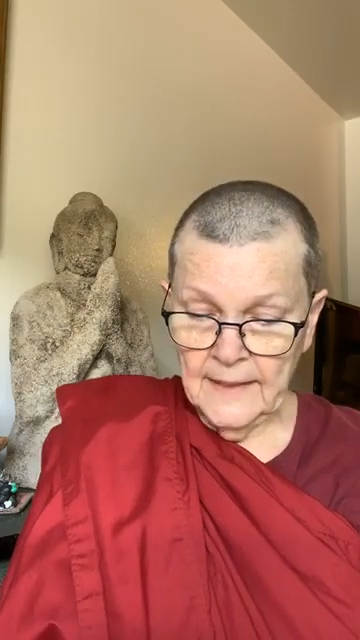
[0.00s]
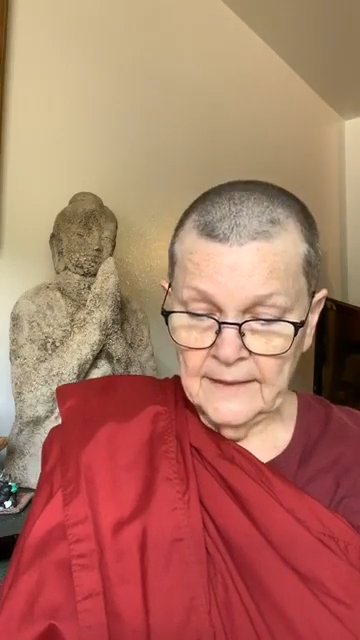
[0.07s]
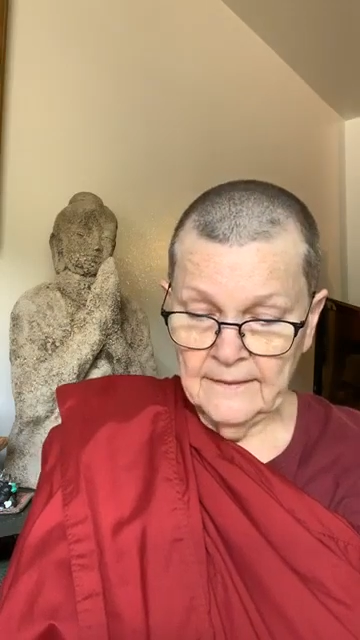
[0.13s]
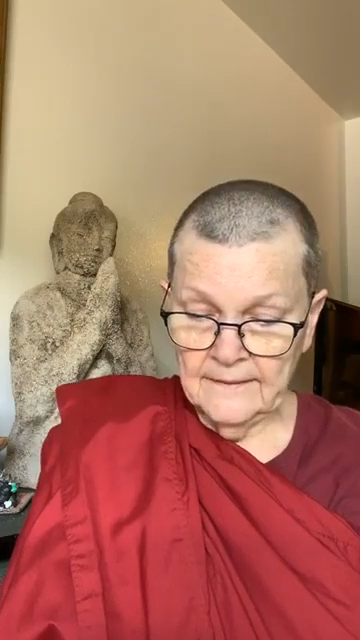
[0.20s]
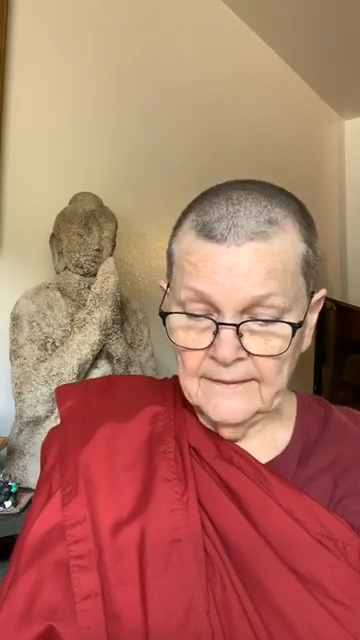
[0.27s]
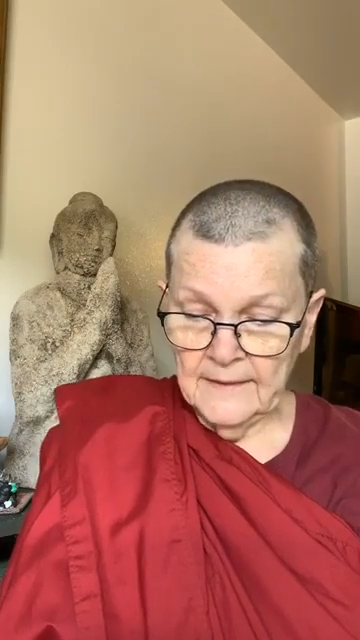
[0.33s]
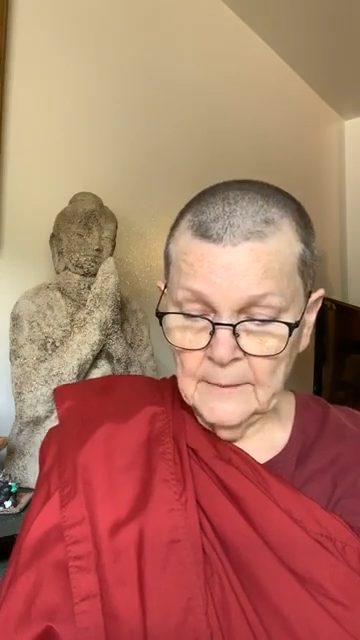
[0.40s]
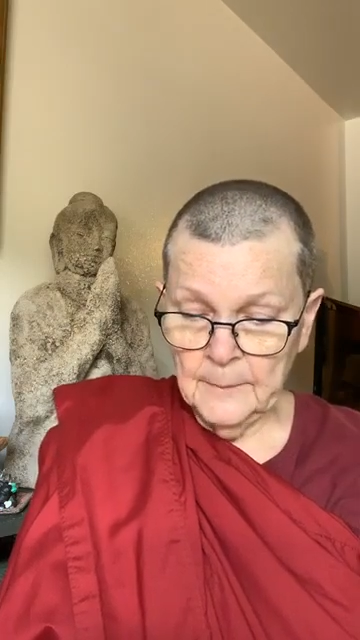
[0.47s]

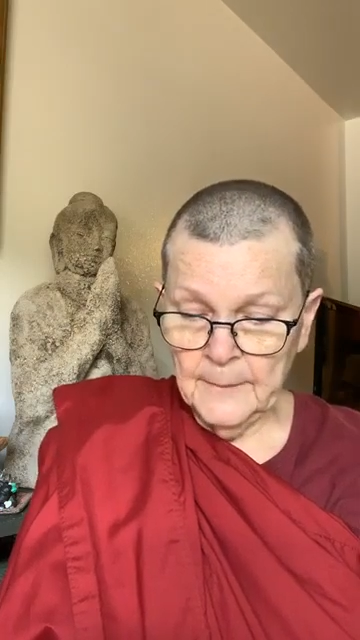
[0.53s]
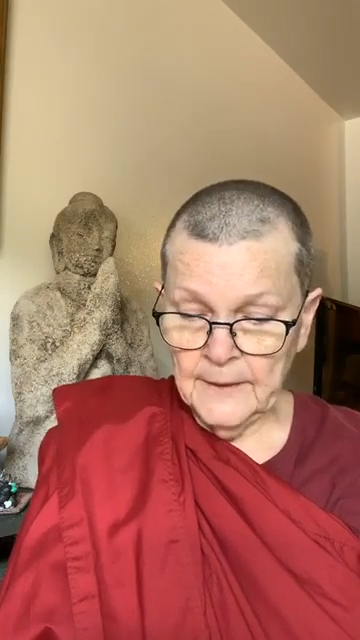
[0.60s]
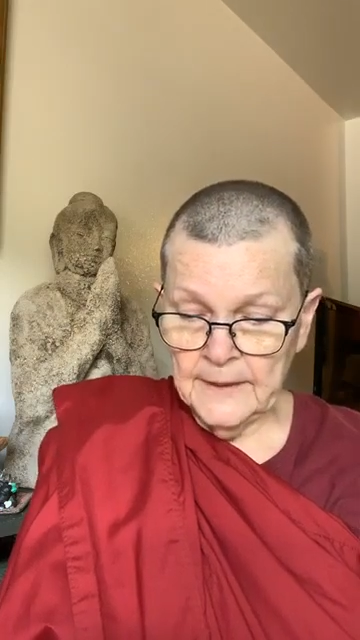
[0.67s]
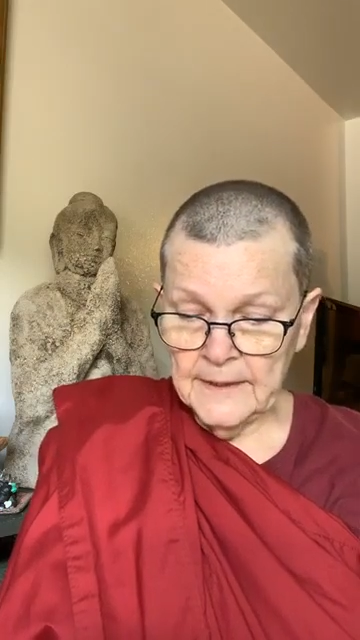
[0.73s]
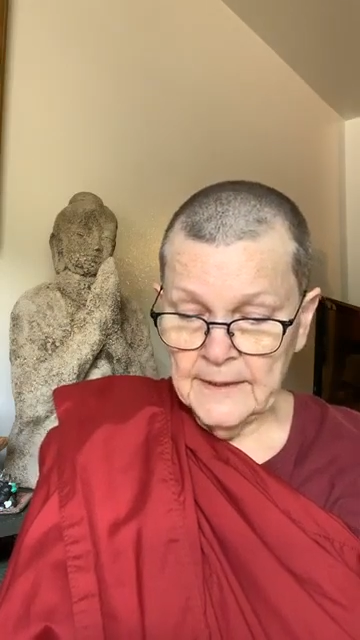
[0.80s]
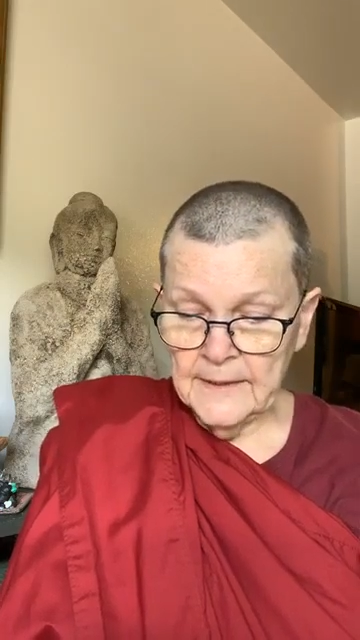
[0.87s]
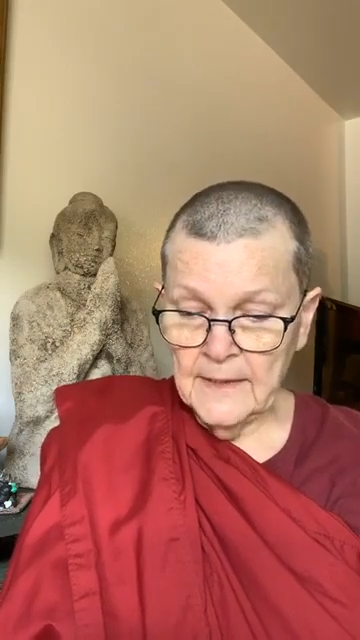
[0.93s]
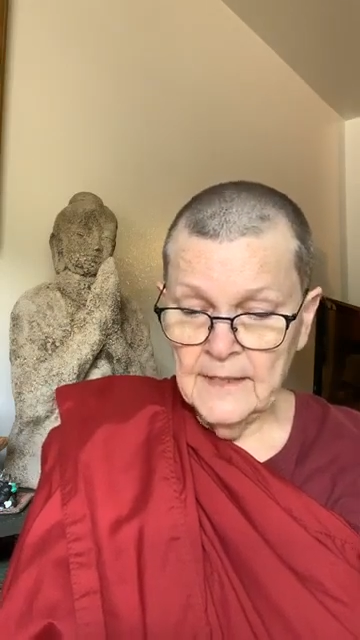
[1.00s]
as
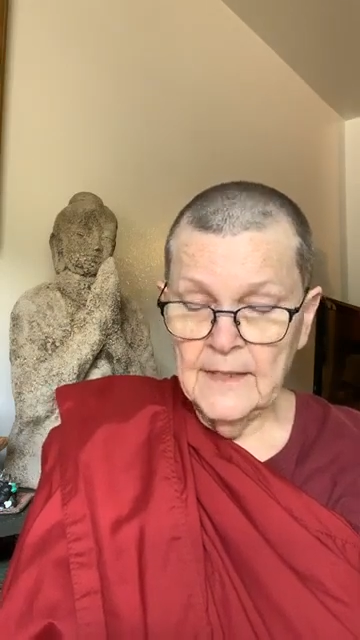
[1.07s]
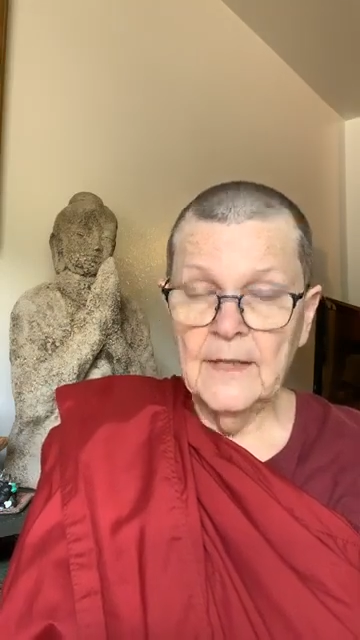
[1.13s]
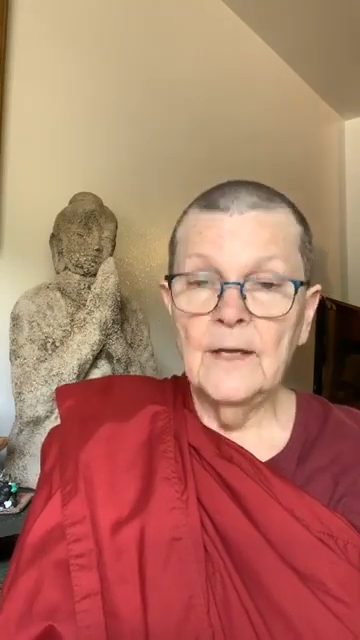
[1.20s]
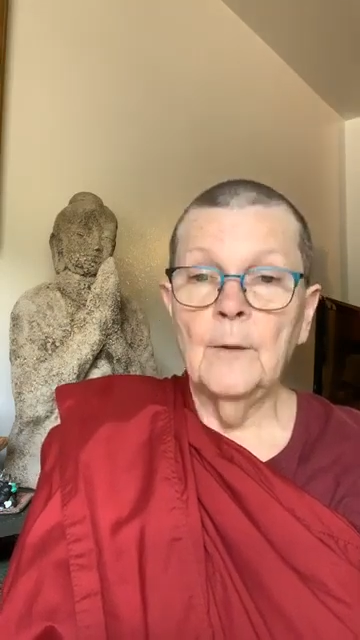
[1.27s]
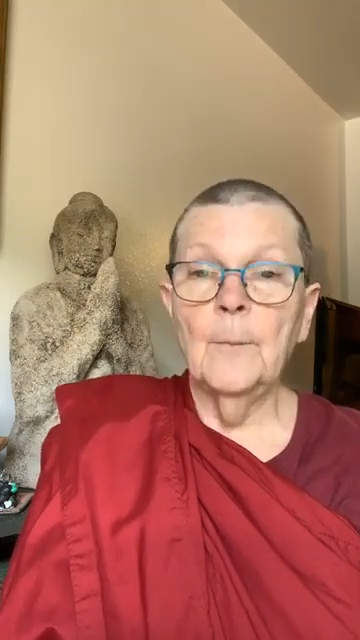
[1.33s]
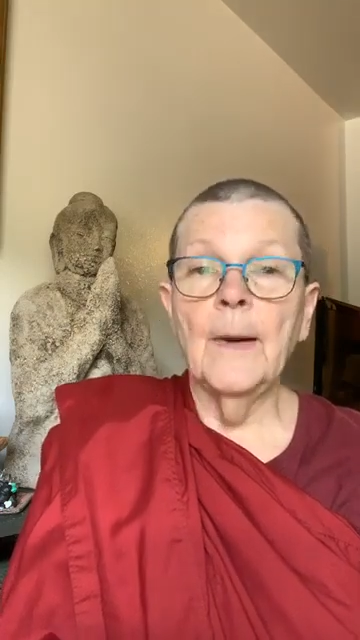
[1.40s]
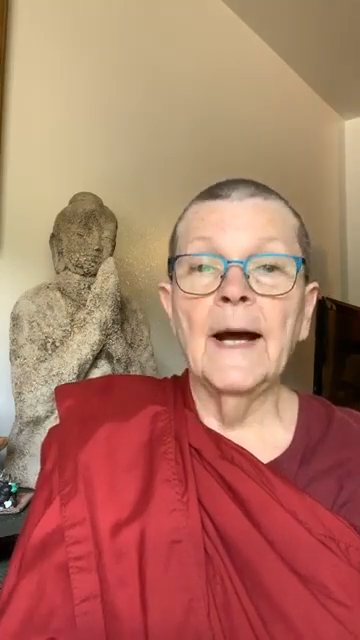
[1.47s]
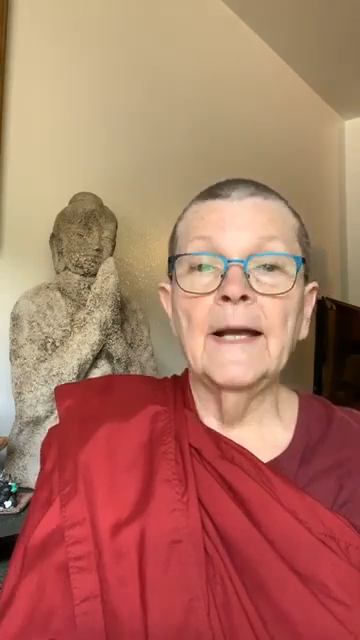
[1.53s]
simply
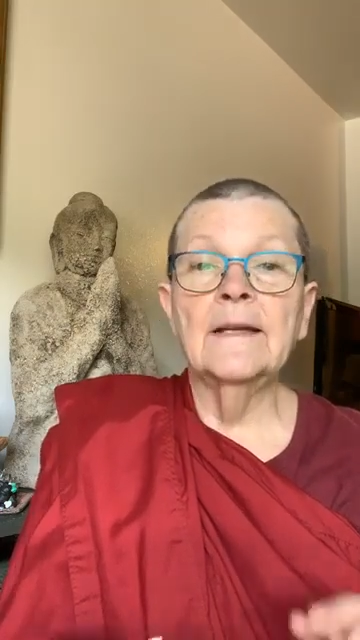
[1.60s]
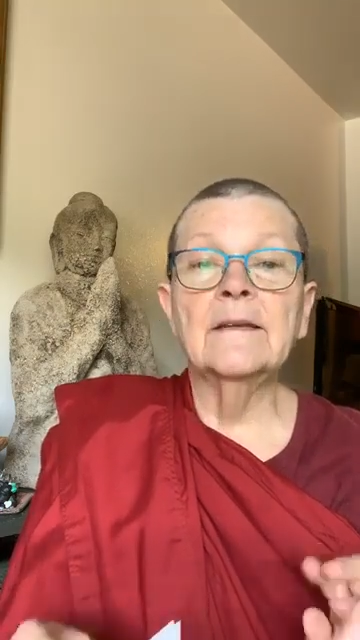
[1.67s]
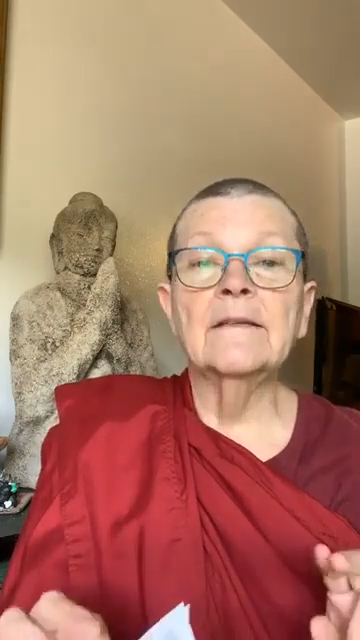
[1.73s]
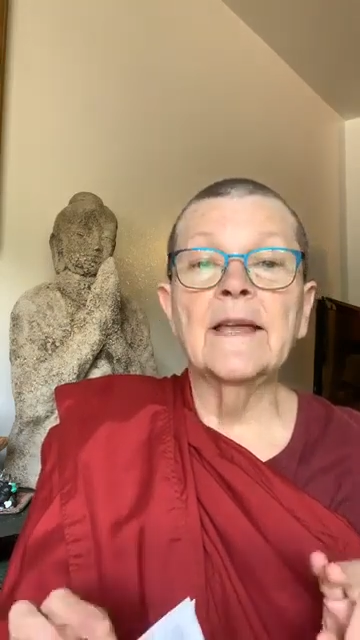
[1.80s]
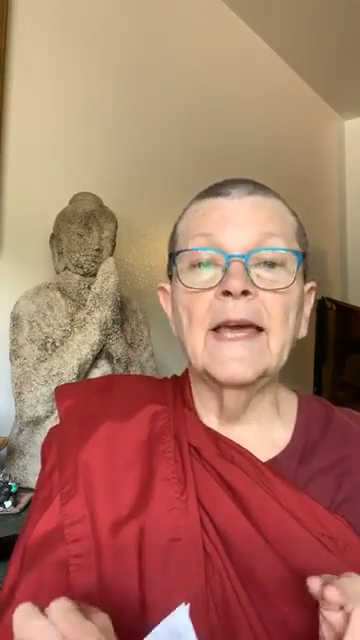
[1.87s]
my